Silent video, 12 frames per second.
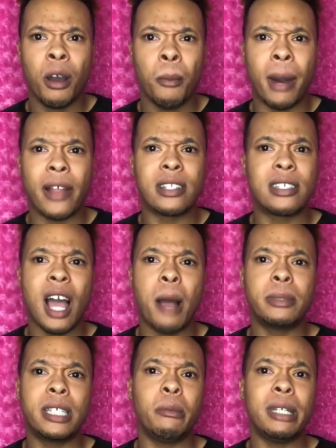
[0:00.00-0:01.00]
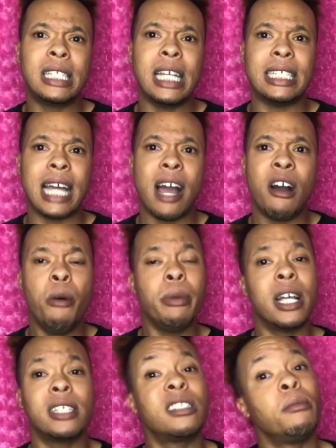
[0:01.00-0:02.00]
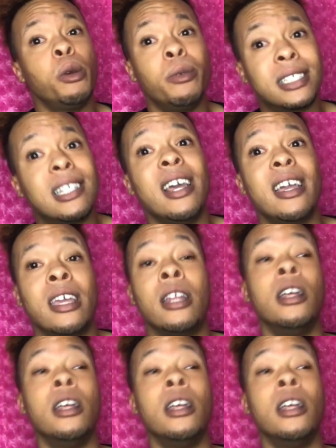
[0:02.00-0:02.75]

by the time Timmy sat down because Timmy was late.